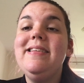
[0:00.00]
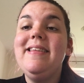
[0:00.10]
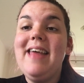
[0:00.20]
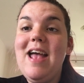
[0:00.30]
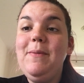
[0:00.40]
So
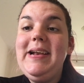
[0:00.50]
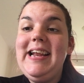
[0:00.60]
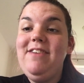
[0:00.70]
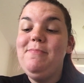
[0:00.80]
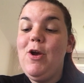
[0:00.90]
there we
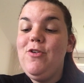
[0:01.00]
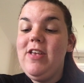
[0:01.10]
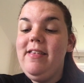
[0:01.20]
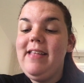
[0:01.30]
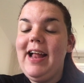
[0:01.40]
leave
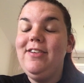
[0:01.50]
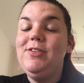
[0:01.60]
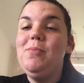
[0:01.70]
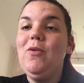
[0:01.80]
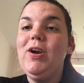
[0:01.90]
Moses, and
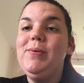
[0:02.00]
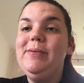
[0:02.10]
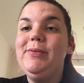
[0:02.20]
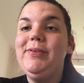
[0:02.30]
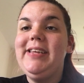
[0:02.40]
tomorrow we
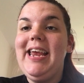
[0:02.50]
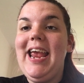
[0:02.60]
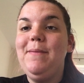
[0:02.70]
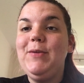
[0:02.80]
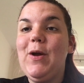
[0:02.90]
will see
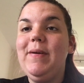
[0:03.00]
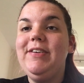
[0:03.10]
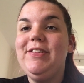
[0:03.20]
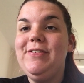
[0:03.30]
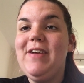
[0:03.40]
him
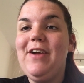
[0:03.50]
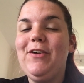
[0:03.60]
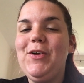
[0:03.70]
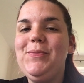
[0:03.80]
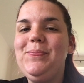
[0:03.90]
going to the
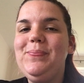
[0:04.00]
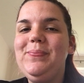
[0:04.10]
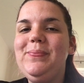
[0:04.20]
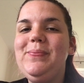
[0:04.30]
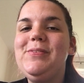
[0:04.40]
Pharaoh.
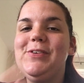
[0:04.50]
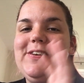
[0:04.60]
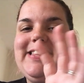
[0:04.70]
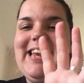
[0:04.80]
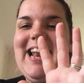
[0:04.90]
So
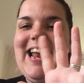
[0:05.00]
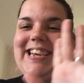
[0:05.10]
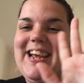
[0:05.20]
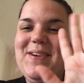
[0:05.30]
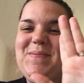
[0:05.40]
I'll see you
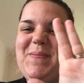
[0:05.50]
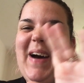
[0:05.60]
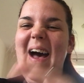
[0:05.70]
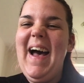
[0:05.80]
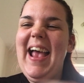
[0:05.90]
later.
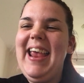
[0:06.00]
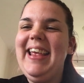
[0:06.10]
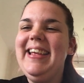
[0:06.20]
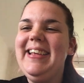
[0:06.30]
Bye.